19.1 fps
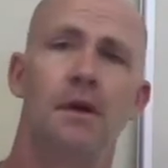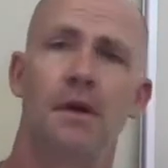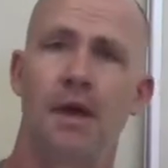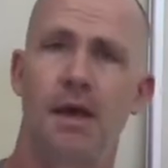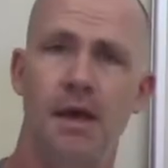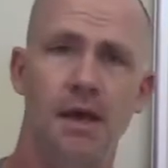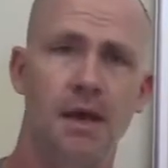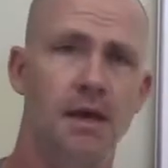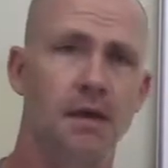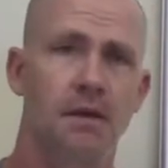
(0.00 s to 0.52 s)

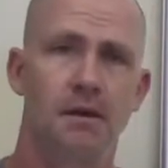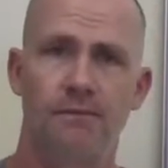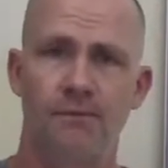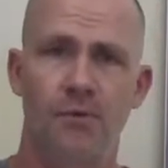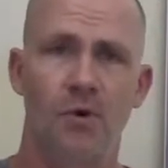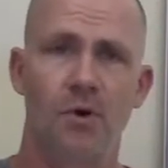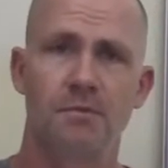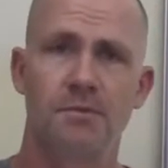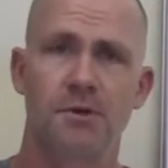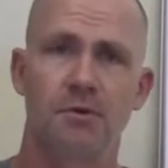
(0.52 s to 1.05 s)
and
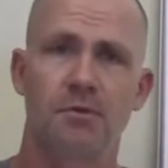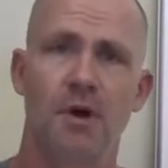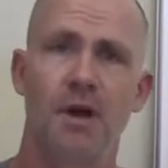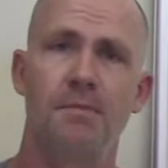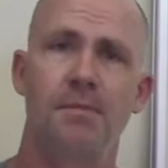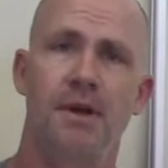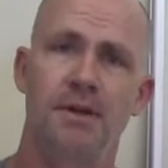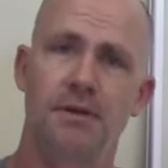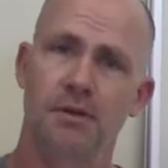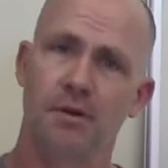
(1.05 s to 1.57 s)
forums are
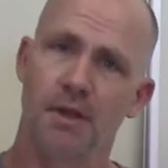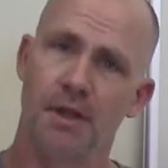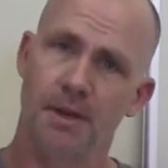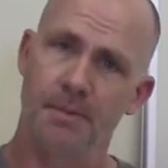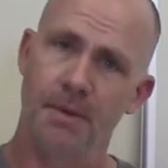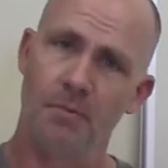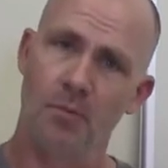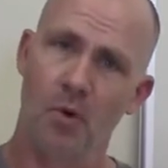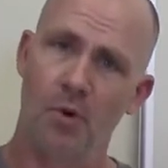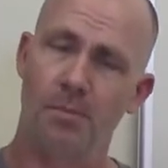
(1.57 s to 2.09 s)
great because they're a little
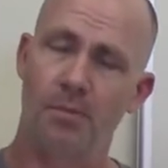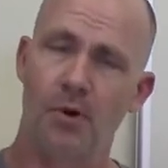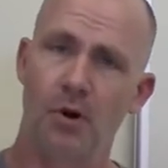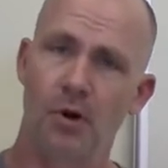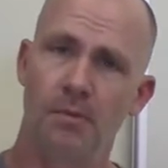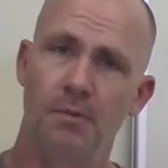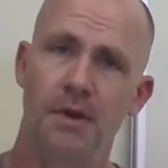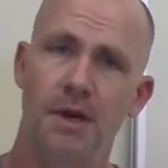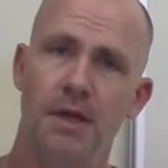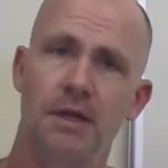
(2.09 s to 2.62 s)
bit more
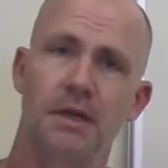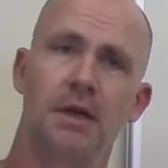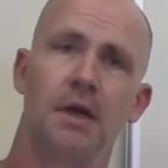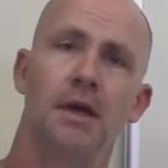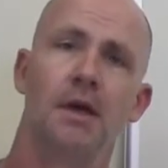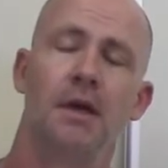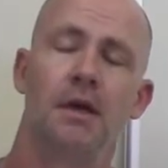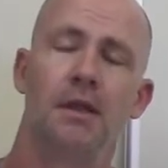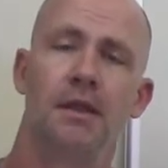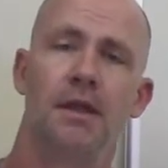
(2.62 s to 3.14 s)
permanent
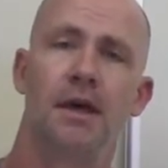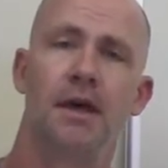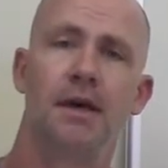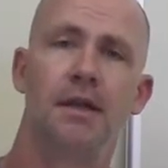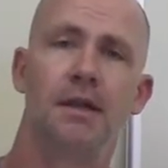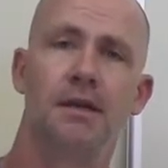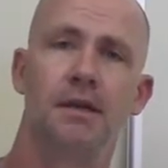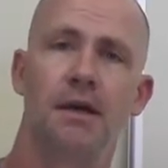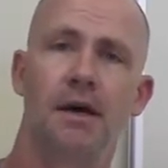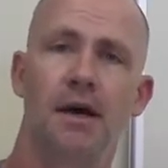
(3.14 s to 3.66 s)

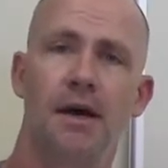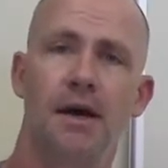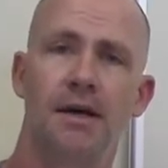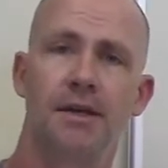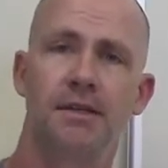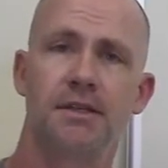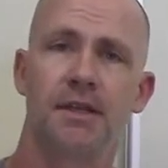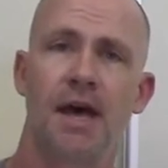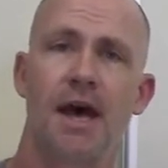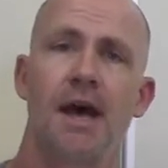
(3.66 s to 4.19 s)
than
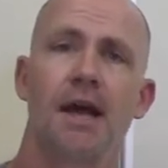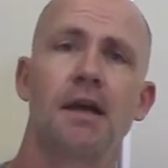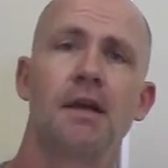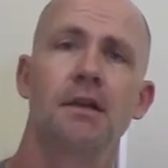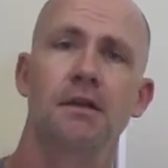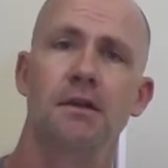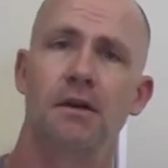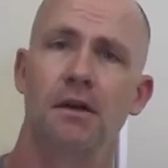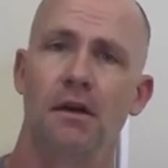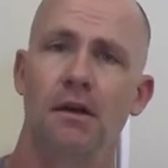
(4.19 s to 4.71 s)
Slack,
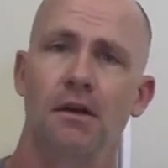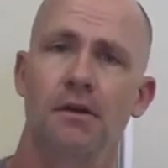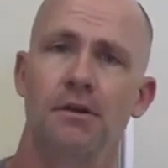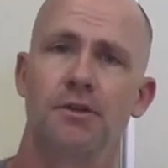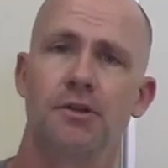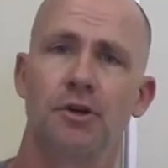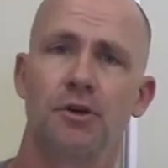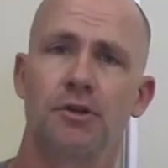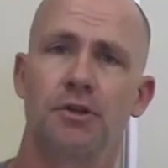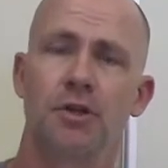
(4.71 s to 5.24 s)
and you can
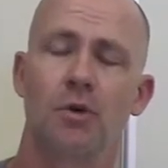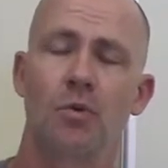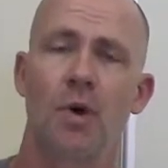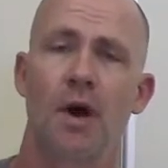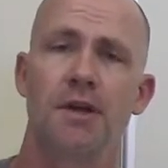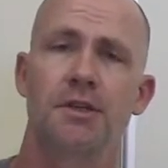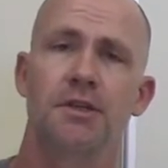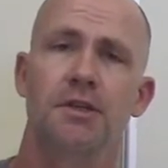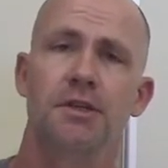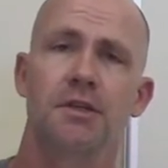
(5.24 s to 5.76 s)
search the
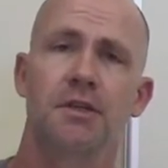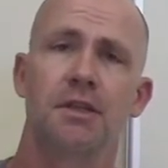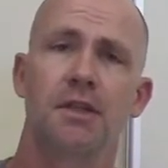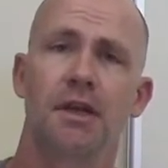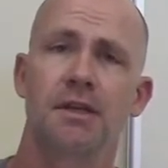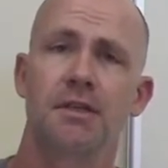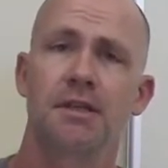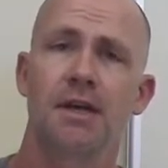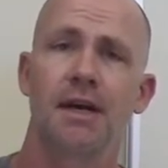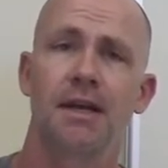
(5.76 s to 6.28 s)
questions and
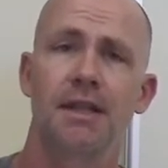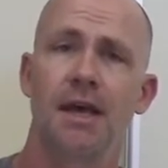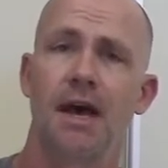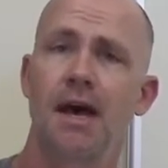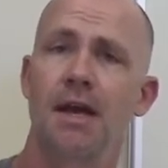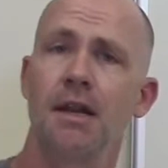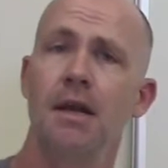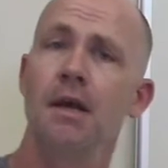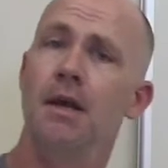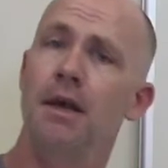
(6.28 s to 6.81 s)
things like
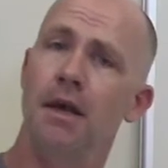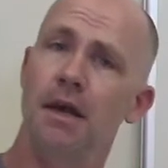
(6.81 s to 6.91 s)
that.